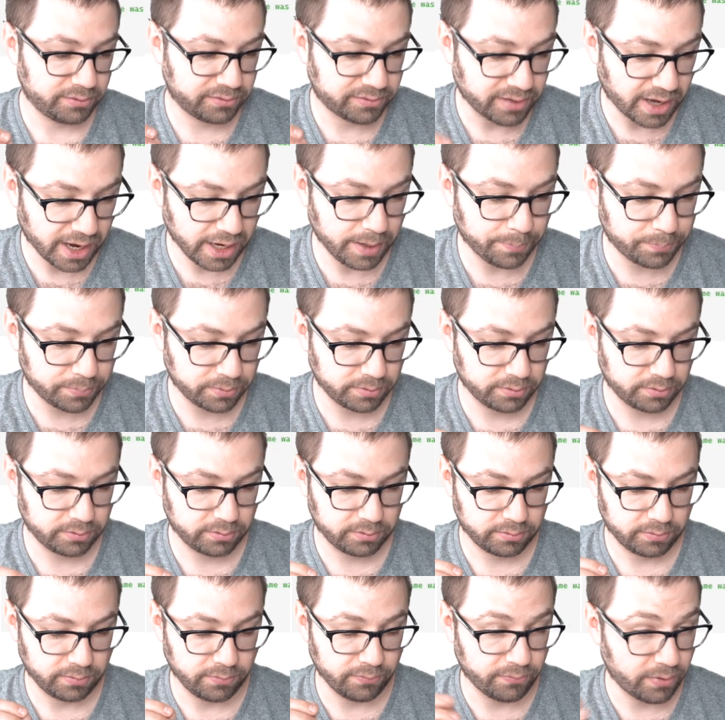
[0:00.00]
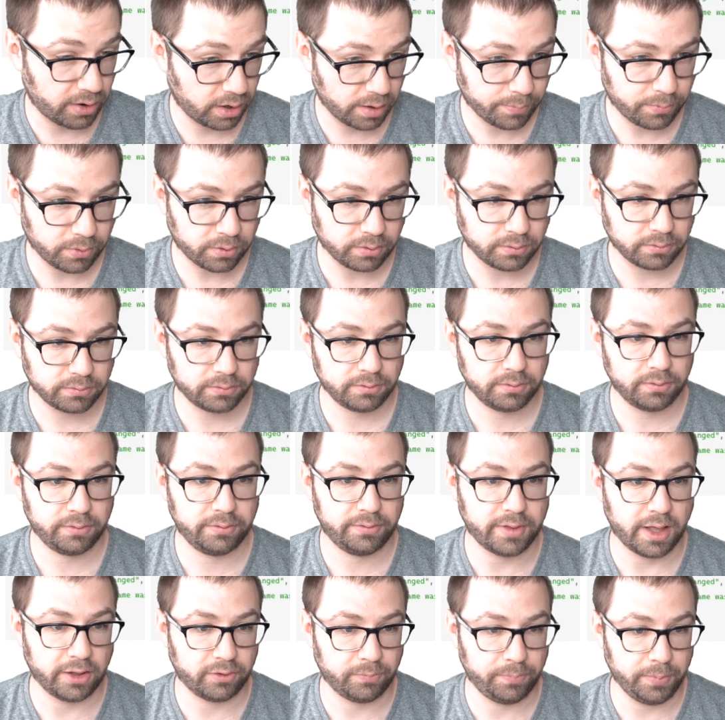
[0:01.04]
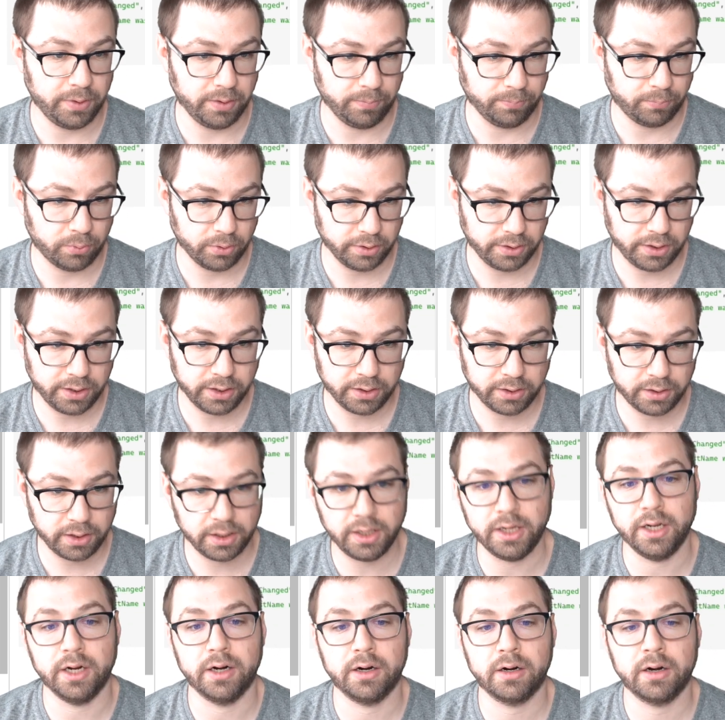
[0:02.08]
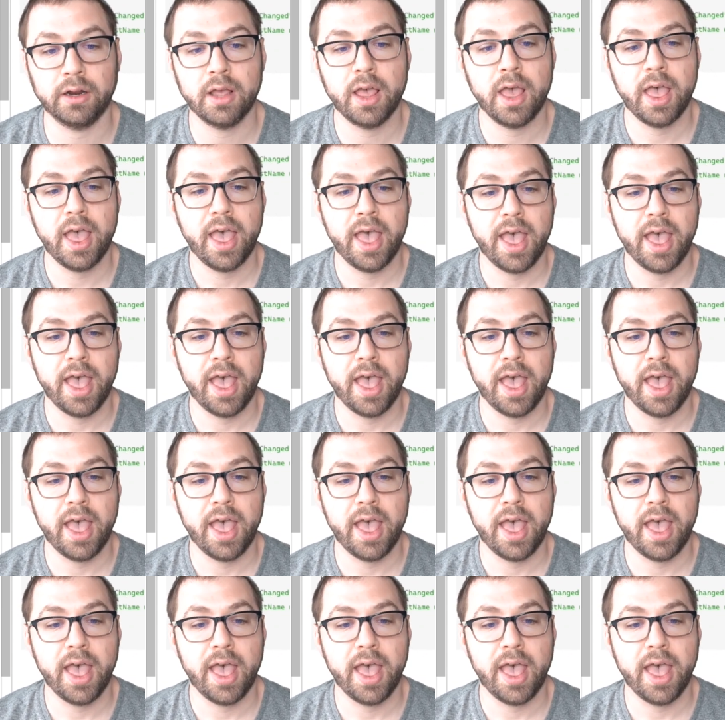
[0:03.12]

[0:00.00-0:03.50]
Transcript: type variable that's being put here.